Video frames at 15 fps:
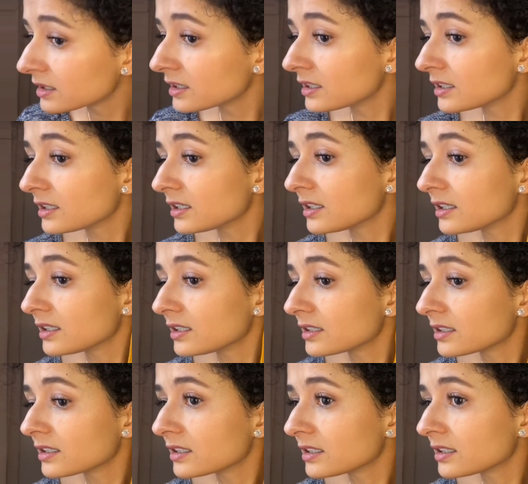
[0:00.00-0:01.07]
And
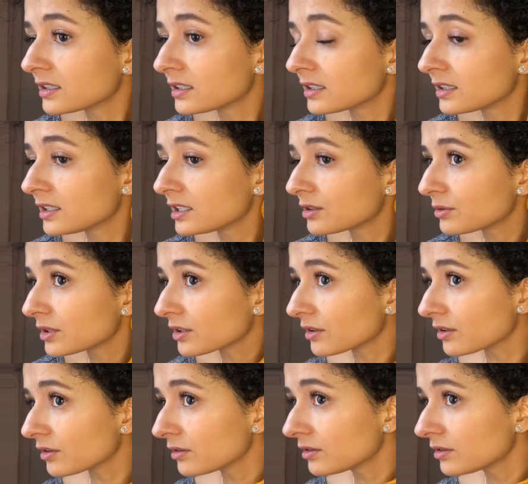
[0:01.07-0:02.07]
here we go.